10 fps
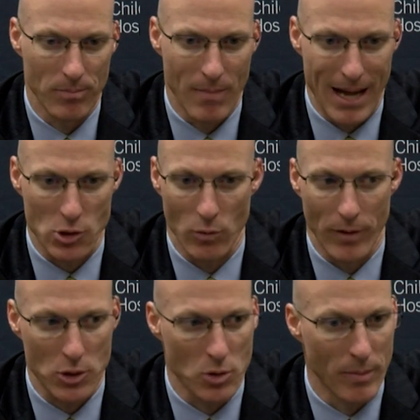Matt
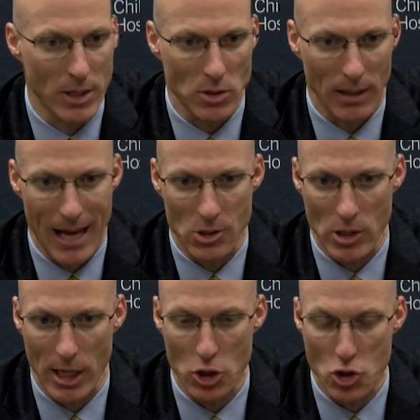Sylvester makes a
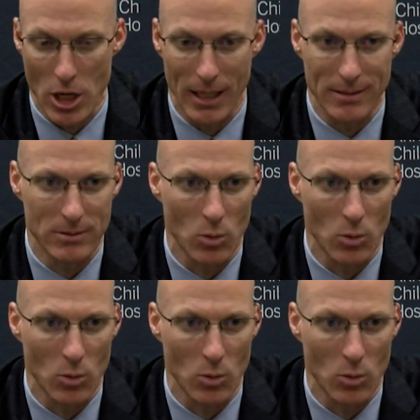last-second shot